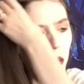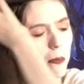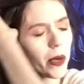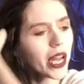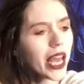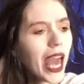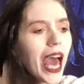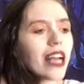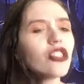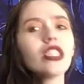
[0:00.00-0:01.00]
But I
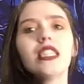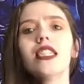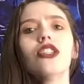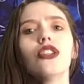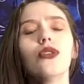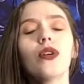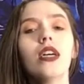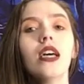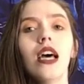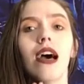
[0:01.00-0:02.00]
actually did do
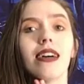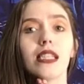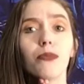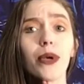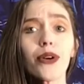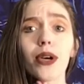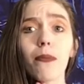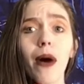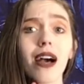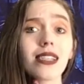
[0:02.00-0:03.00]
a spirit
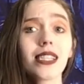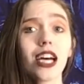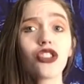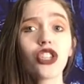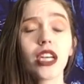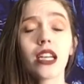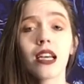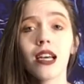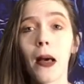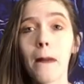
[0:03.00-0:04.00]
box session
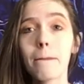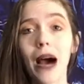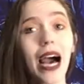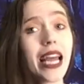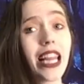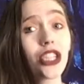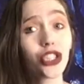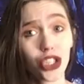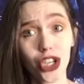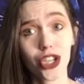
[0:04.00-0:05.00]
by the
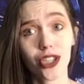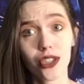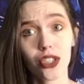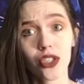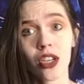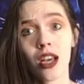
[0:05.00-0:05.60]
church,